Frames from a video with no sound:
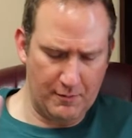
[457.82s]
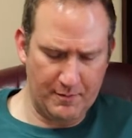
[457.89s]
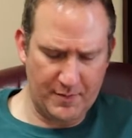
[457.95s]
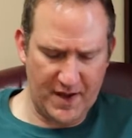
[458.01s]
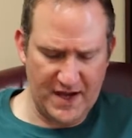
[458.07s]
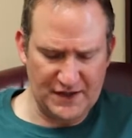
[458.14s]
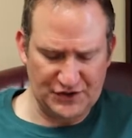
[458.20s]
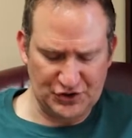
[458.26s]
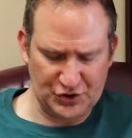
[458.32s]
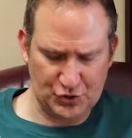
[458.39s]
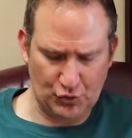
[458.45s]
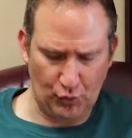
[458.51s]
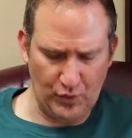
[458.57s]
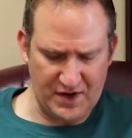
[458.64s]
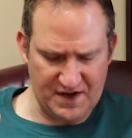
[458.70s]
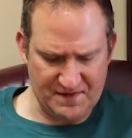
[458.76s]
page
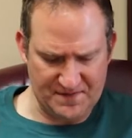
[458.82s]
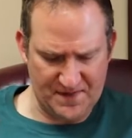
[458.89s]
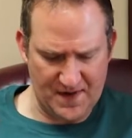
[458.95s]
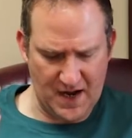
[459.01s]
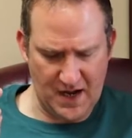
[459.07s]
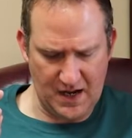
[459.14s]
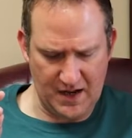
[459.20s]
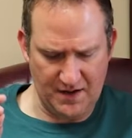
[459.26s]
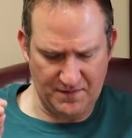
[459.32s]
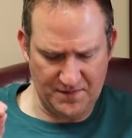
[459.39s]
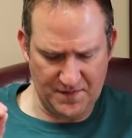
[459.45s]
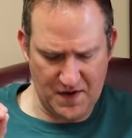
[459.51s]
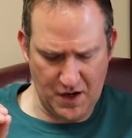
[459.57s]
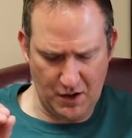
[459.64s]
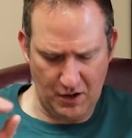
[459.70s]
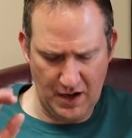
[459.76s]
25
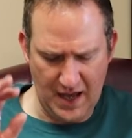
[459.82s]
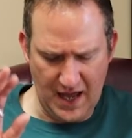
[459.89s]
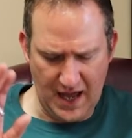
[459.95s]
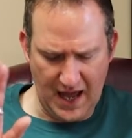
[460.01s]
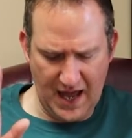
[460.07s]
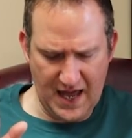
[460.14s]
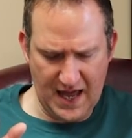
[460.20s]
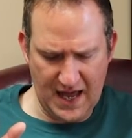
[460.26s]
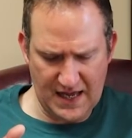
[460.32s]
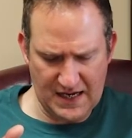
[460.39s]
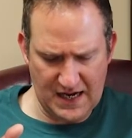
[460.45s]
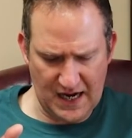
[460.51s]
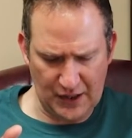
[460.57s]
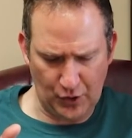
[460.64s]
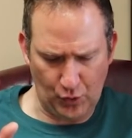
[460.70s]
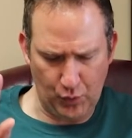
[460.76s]
here, and
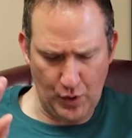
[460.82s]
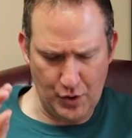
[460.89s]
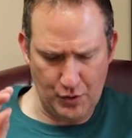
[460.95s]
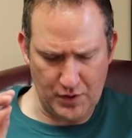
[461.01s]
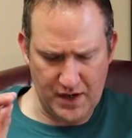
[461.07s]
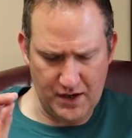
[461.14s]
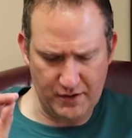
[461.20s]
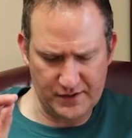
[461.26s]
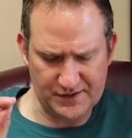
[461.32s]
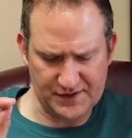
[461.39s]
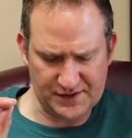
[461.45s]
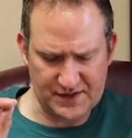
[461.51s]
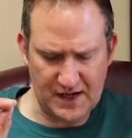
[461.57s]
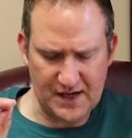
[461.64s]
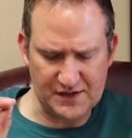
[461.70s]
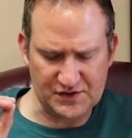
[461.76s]
I quote here. It
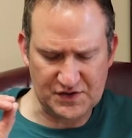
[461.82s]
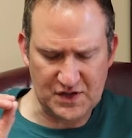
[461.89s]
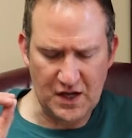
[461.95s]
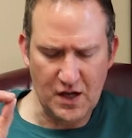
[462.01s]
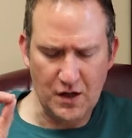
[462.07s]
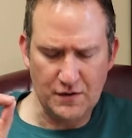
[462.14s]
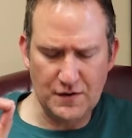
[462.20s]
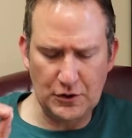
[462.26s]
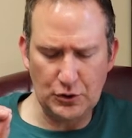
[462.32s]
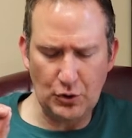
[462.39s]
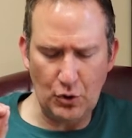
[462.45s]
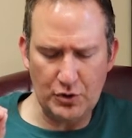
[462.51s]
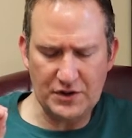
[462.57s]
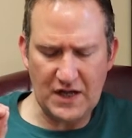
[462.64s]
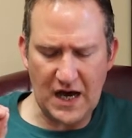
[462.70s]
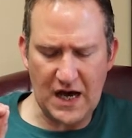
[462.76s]
says, "The
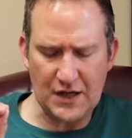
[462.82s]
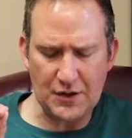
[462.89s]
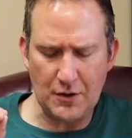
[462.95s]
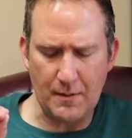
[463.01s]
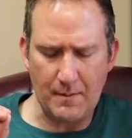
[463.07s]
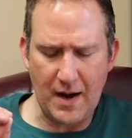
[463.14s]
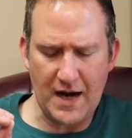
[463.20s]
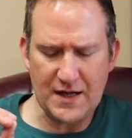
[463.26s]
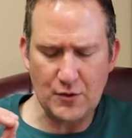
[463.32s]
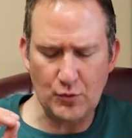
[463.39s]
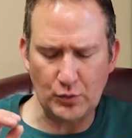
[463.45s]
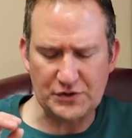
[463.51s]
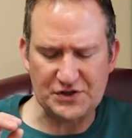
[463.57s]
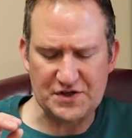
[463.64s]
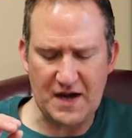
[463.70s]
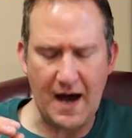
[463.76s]
Lord God Almighty
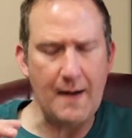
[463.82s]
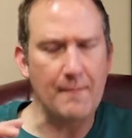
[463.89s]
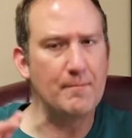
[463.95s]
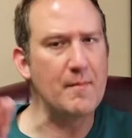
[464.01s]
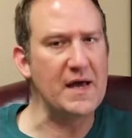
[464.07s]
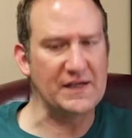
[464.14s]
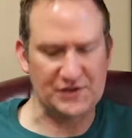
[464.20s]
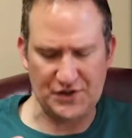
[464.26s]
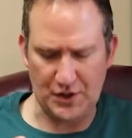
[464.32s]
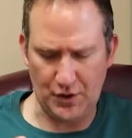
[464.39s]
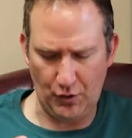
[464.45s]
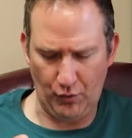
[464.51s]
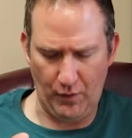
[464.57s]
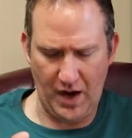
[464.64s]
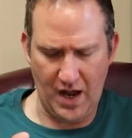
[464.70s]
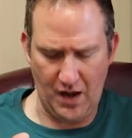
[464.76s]
was not messing
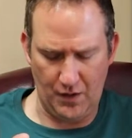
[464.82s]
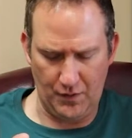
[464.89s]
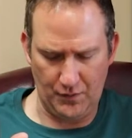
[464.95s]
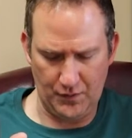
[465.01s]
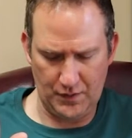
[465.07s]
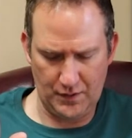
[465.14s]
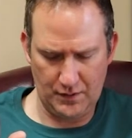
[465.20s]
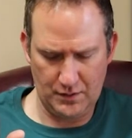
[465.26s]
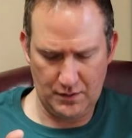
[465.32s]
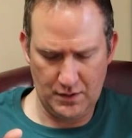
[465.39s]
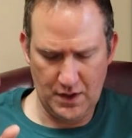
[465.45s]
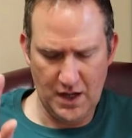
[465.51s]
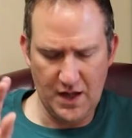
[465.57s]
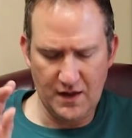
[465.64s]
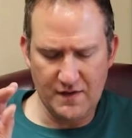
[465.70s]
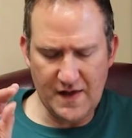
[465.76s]
around.
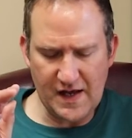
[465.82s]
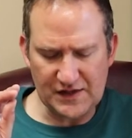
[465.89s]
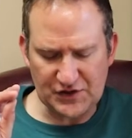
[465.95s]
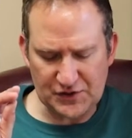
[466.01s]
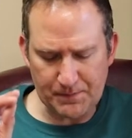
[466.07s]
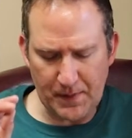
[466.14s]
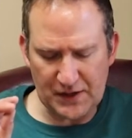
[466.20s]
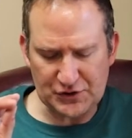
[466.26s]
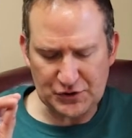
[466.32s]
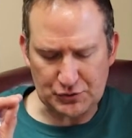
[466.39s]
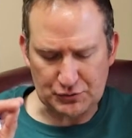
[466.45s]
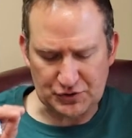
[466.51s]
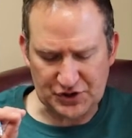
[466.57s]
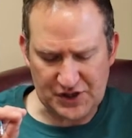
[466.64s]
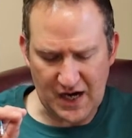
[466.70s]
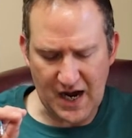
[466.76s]
That
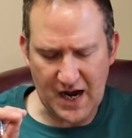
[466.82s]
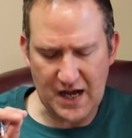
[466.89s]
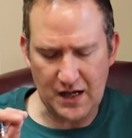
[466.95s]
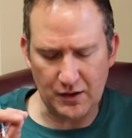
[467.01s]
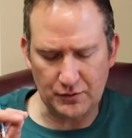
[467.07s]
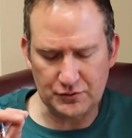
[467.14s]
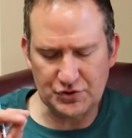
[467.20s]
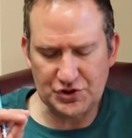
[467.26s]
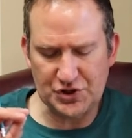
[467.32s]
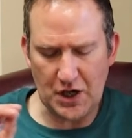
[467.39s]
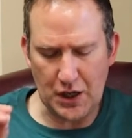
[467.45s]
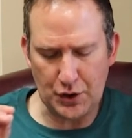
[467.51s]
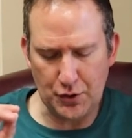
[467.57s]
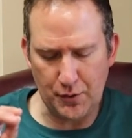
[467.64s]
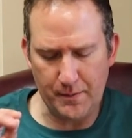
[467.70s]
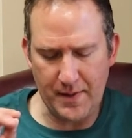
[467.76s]
special child
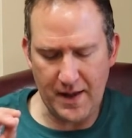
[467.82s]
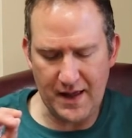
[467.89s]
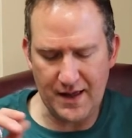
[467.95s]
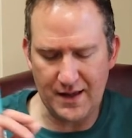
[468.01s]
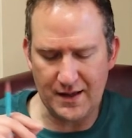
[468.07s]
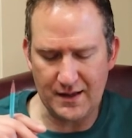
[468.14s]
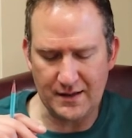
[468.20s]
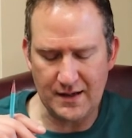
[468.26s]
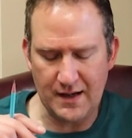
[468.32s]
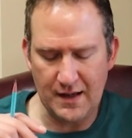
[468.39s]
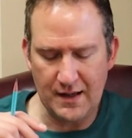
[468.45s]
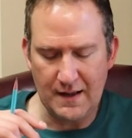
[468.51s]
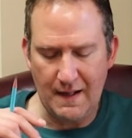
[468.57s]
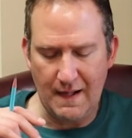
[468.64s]
Jochebed